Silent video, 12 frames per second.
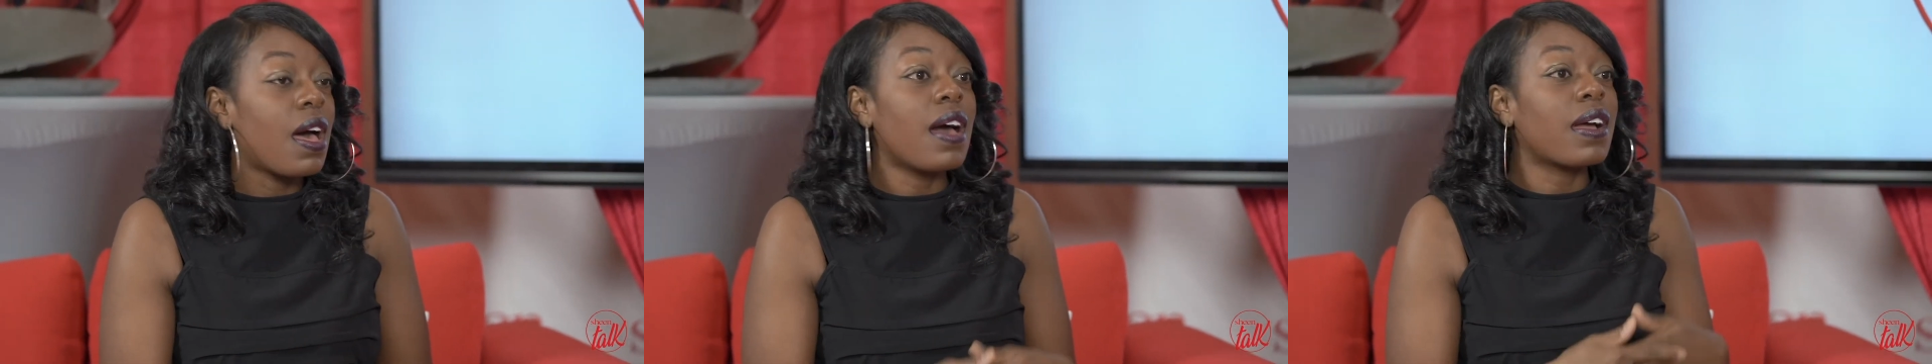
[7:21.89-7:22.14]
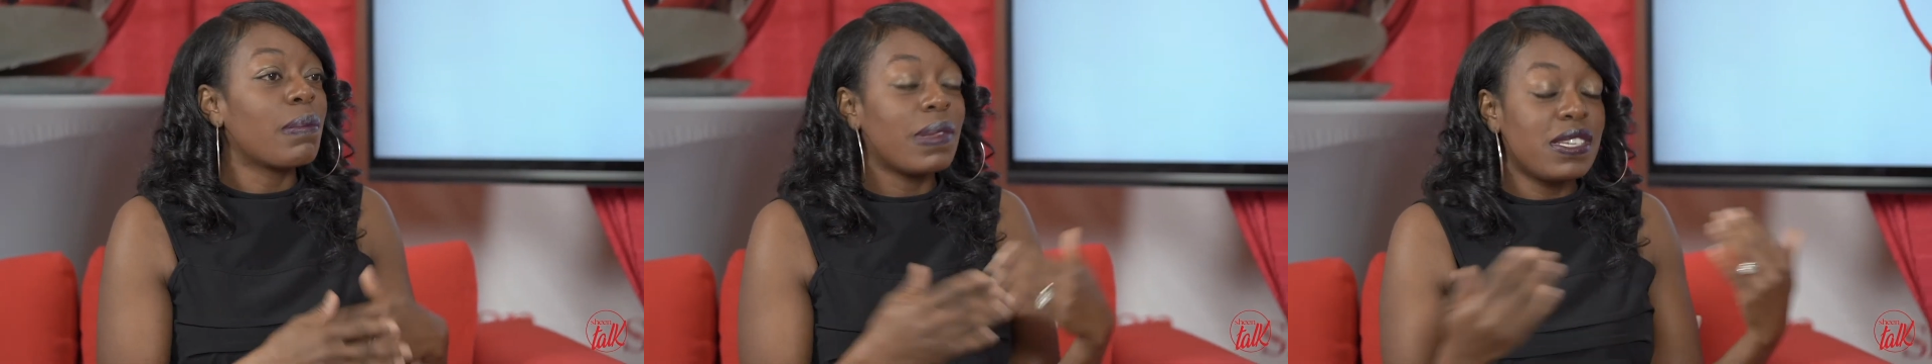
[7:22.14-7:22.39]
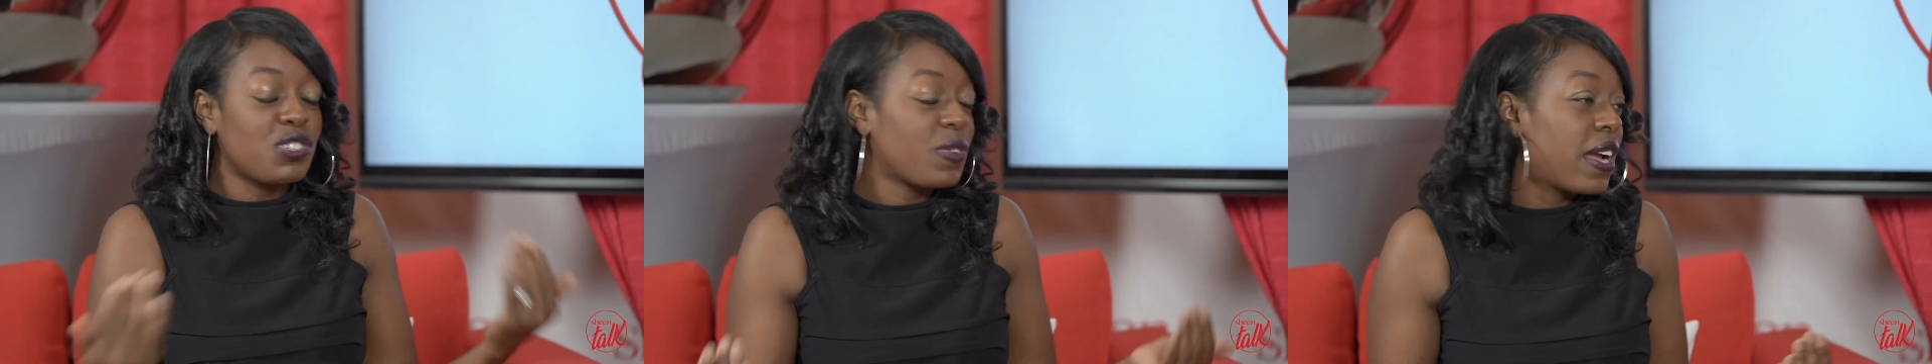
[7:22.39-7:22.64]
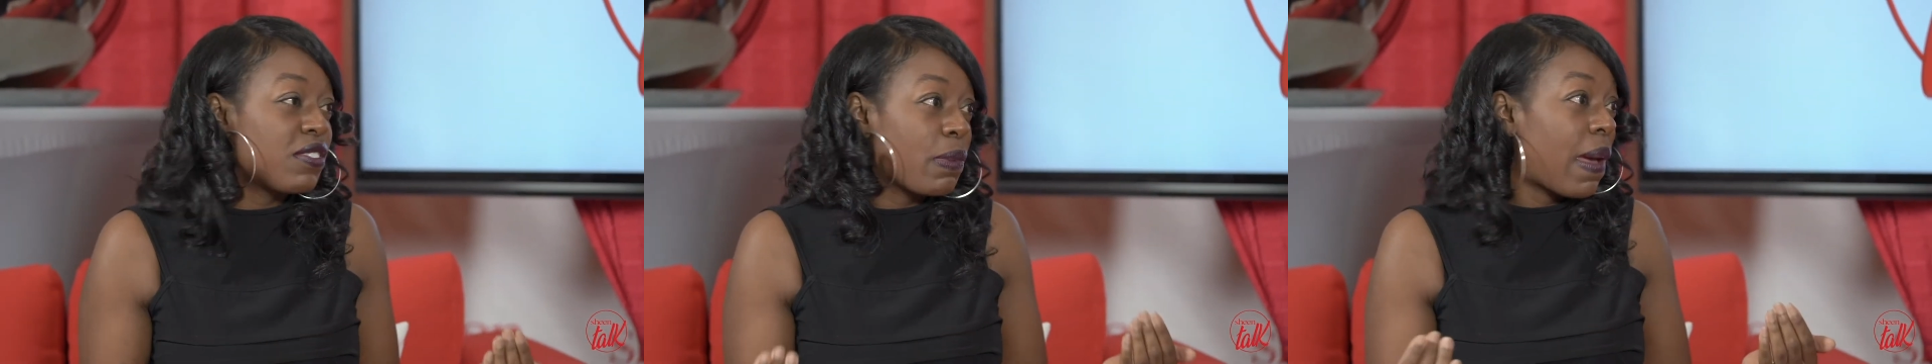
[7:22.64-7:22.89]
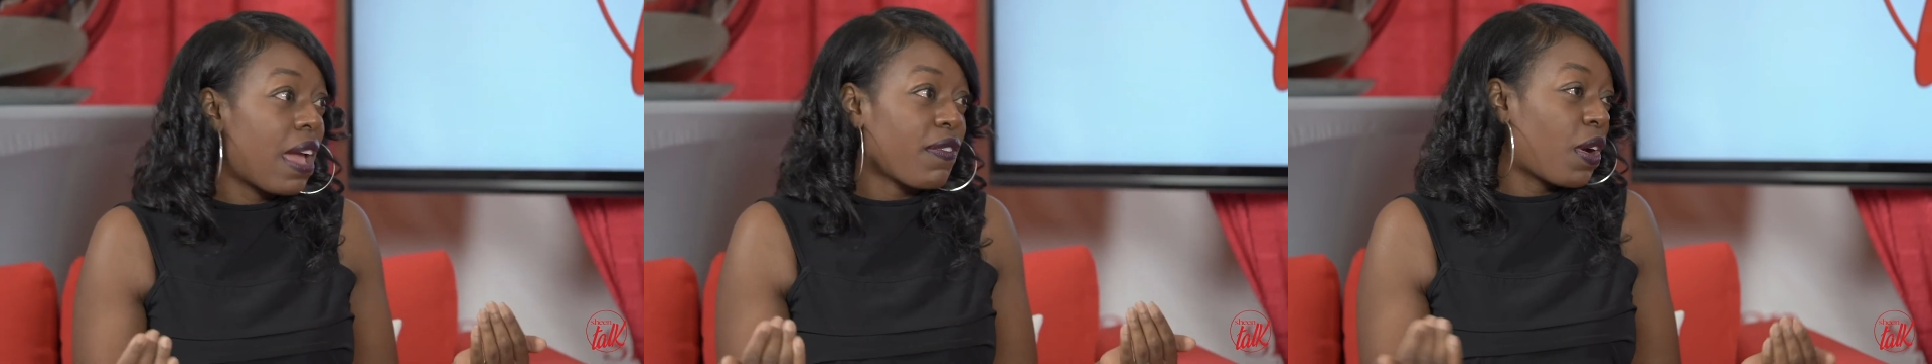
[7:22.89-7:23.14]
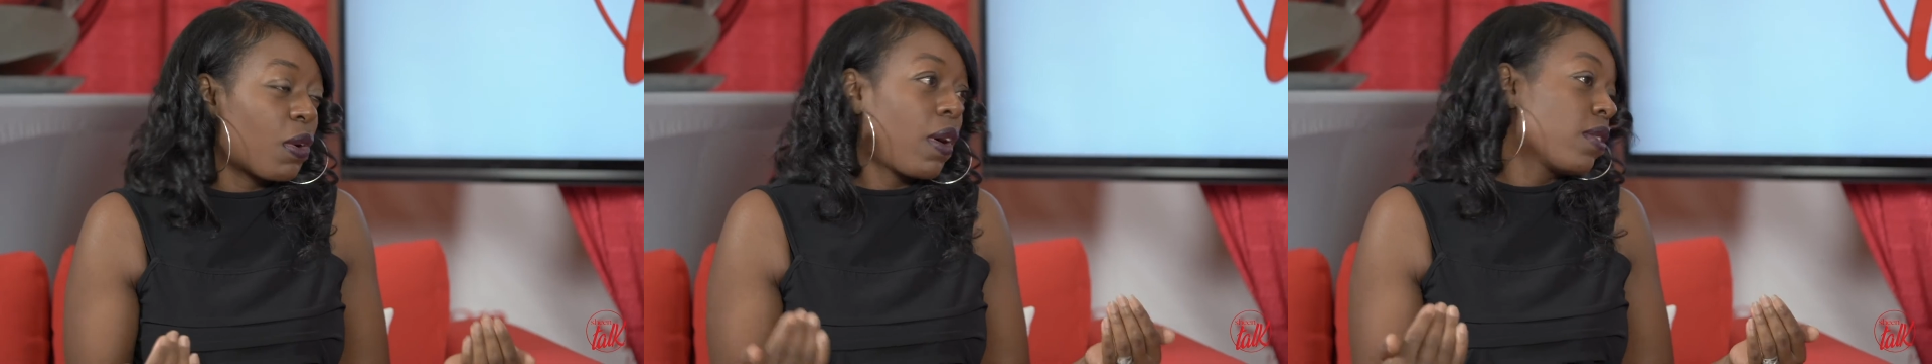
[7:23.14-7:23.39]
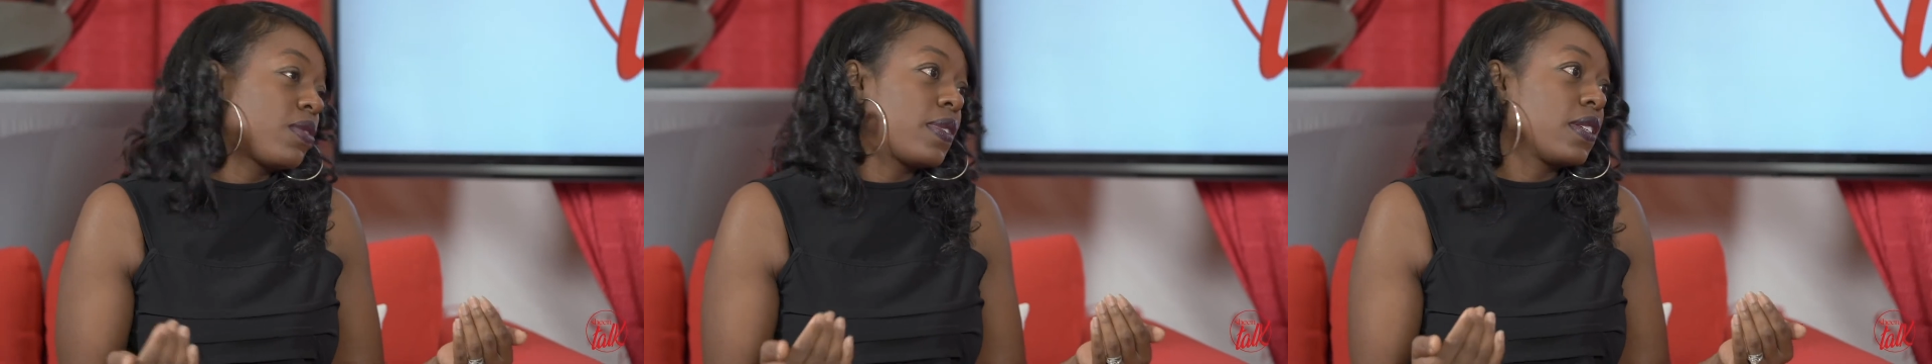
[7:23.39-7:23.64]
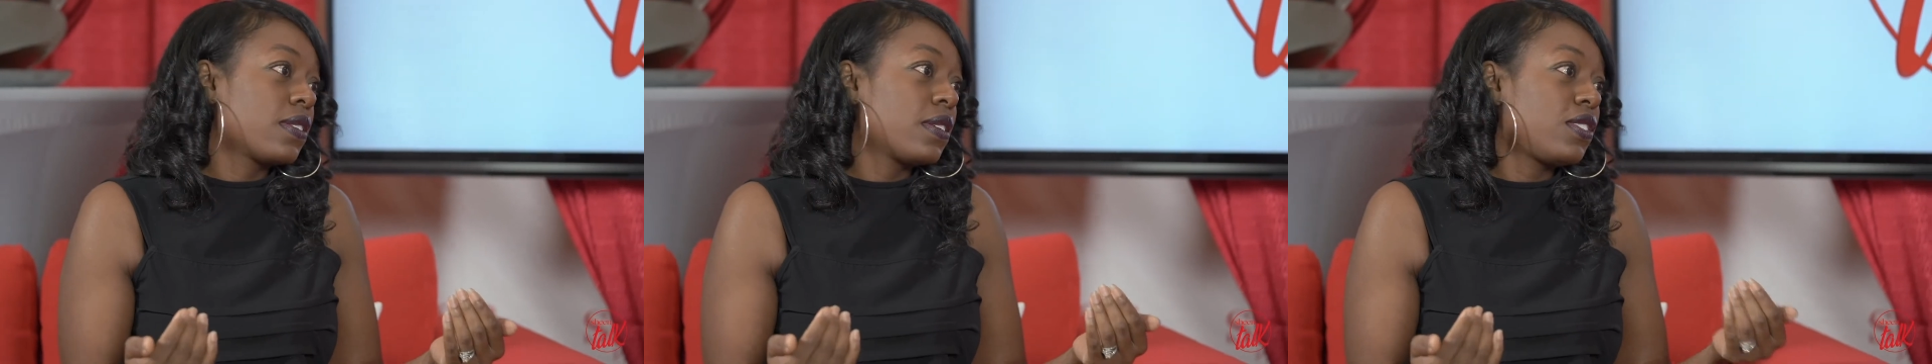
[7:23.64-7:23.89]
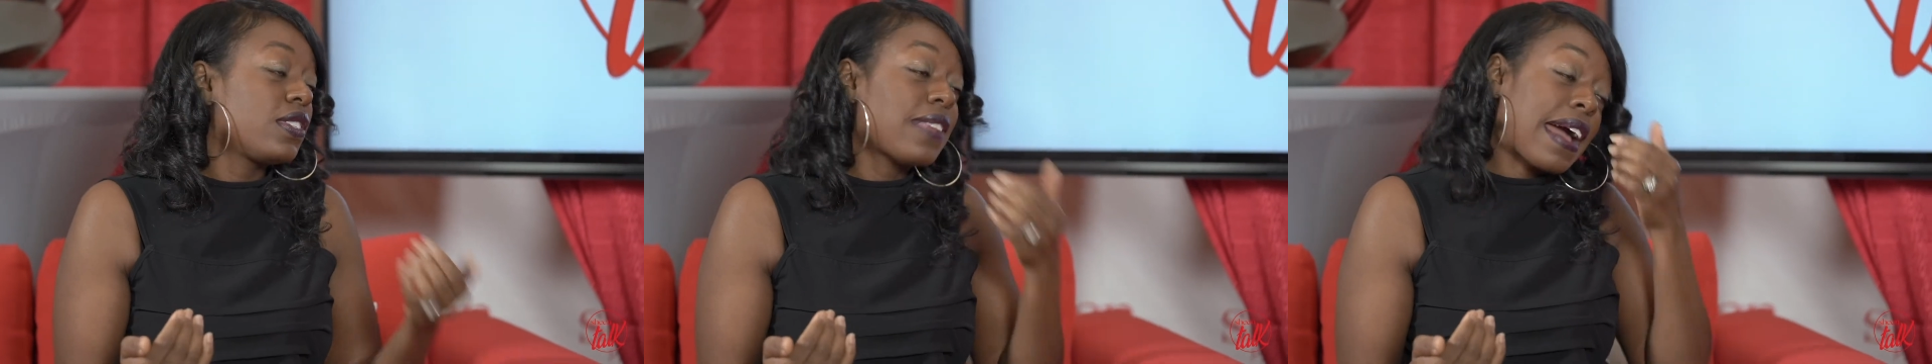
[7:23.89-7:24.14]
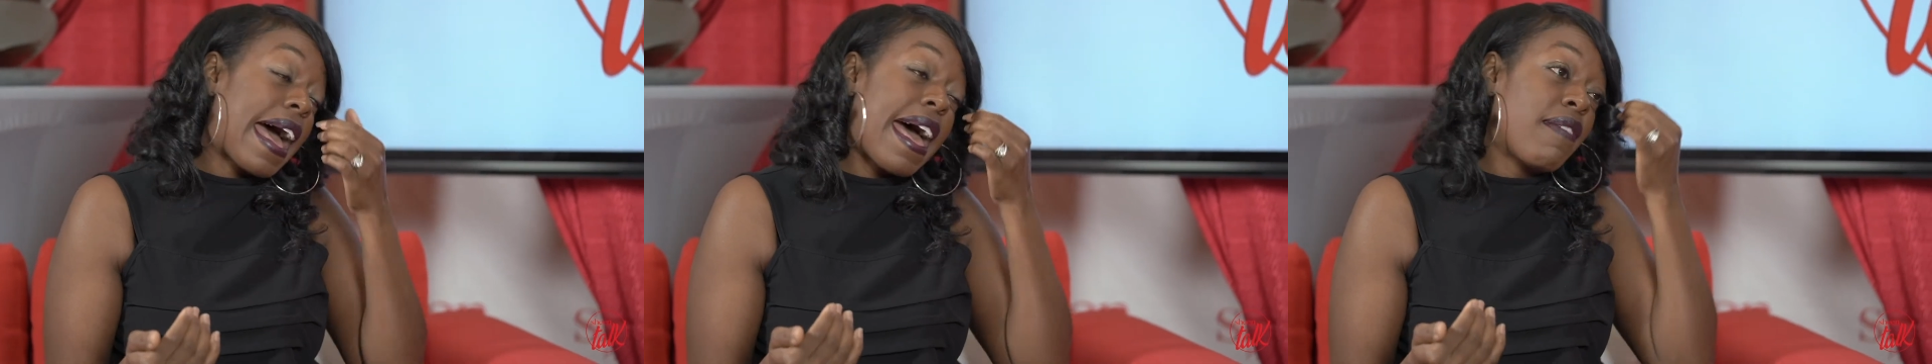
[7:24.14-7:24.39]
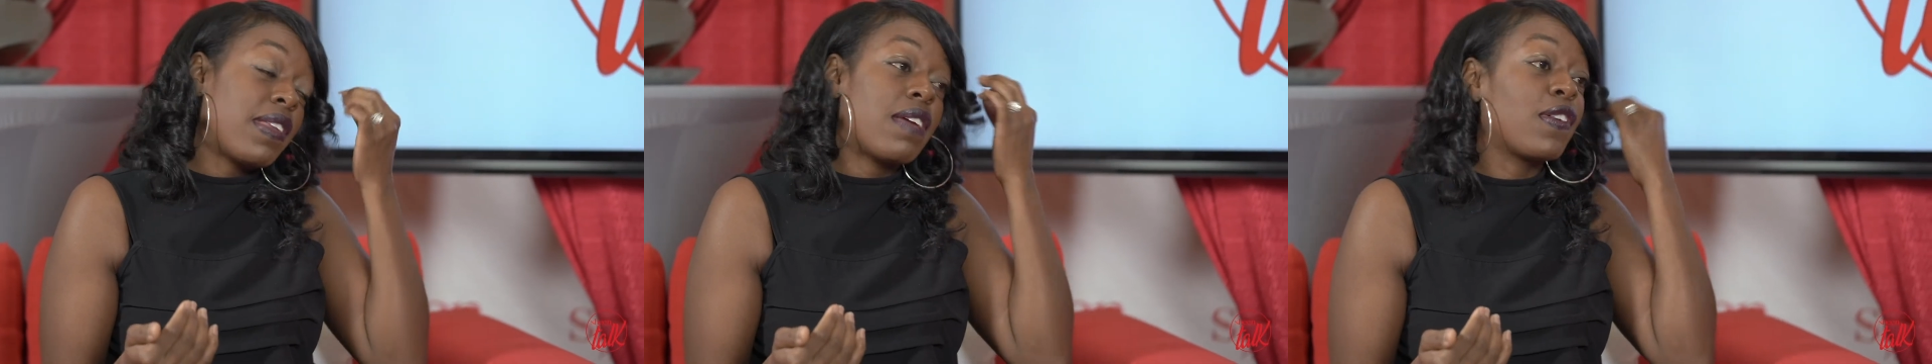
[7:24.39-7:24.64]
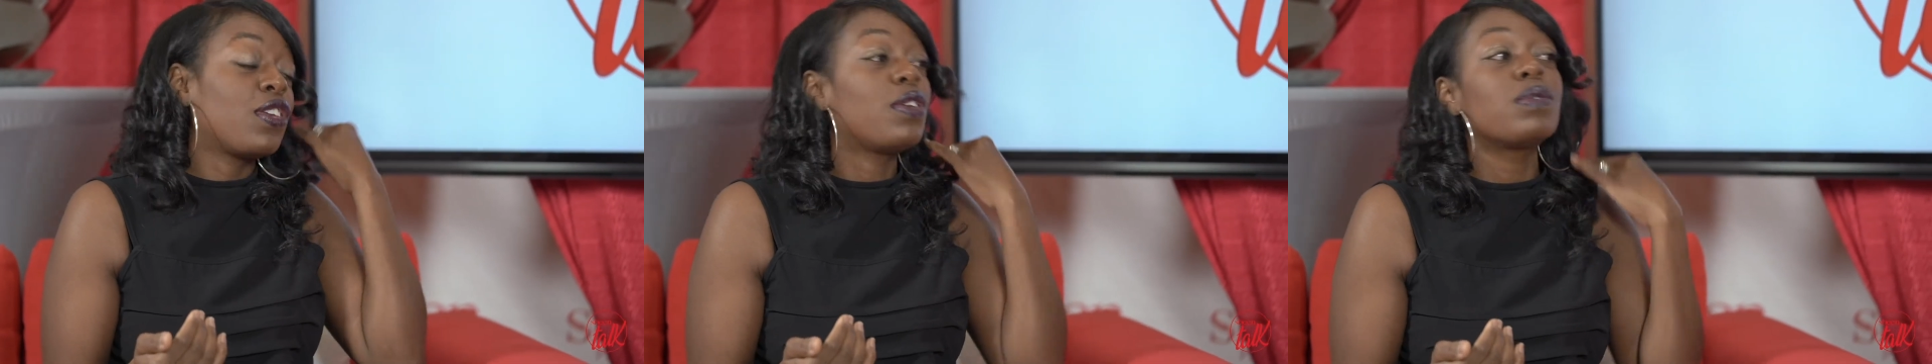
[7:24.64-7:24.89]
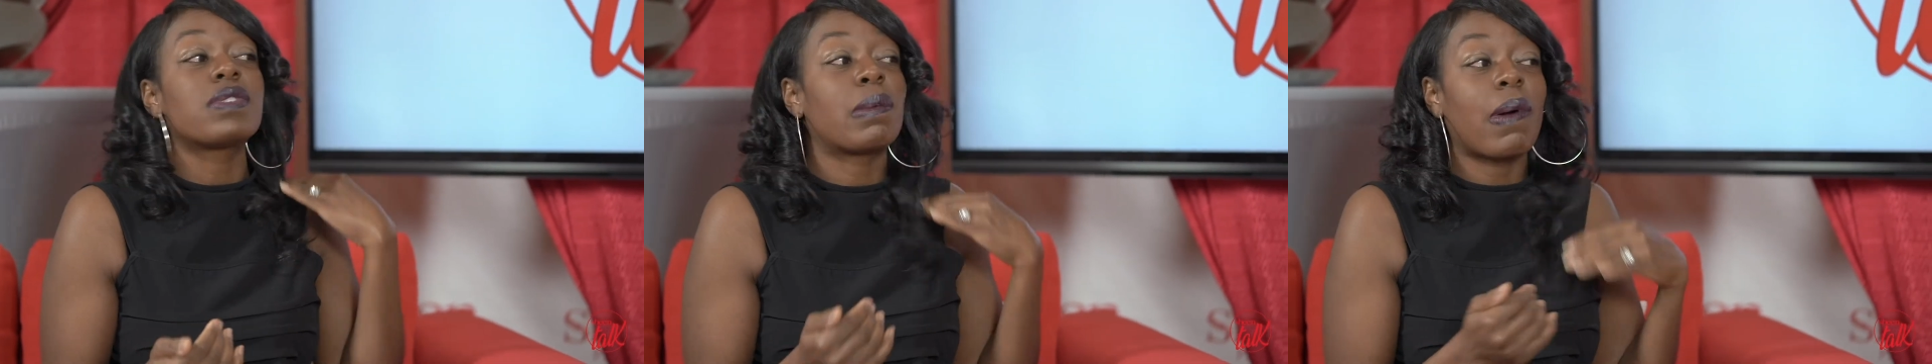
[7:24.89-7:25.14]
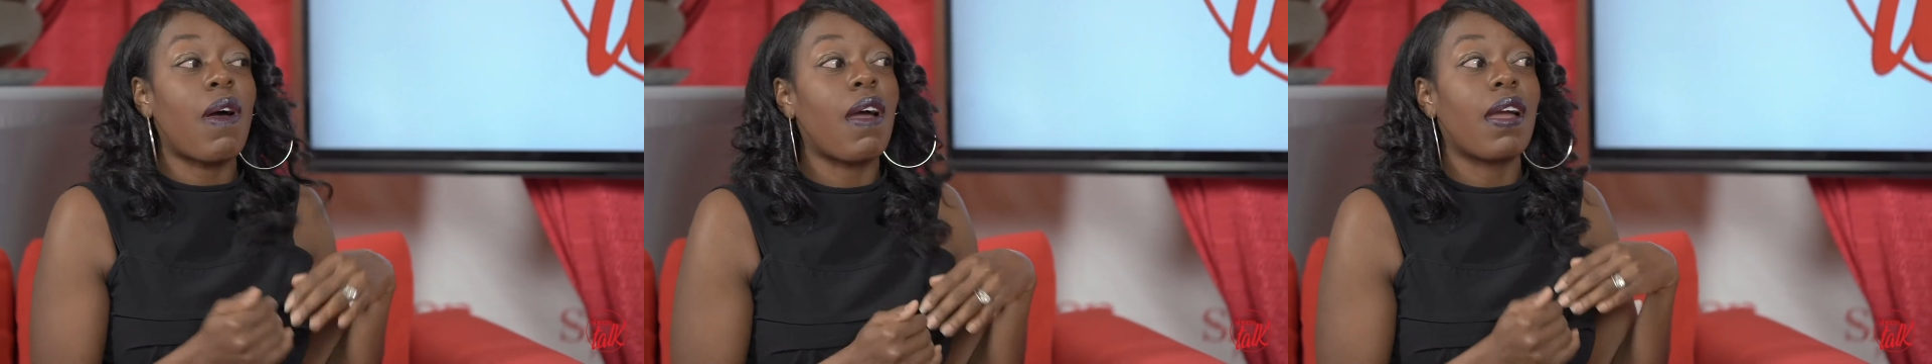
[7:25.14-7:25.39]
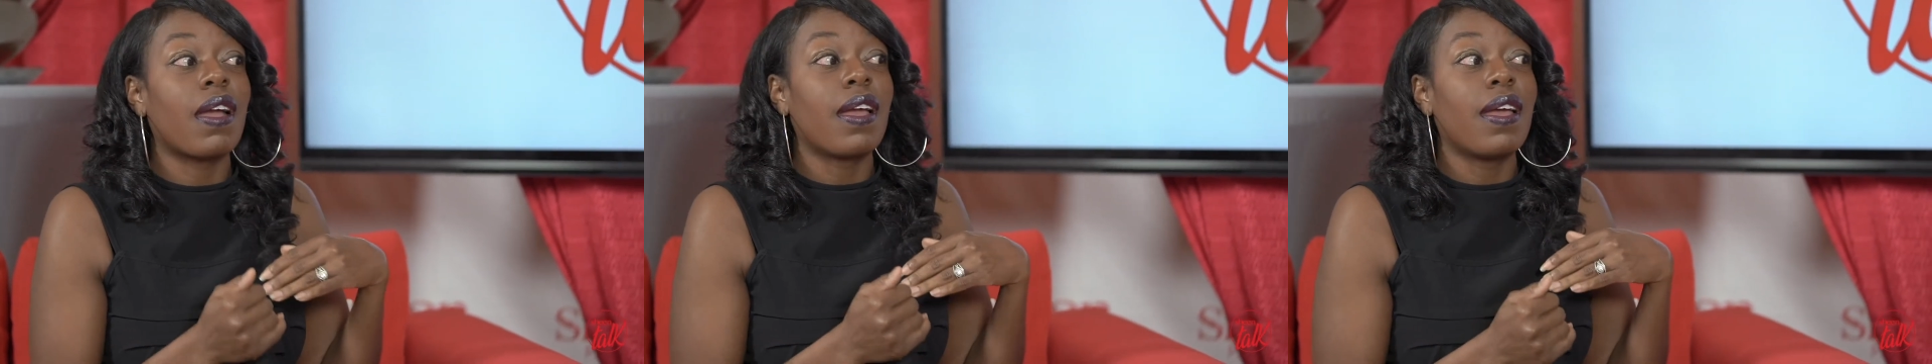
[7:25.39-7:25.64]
A complete stranger paid for her groceries. She's like, I haven't even used the bar.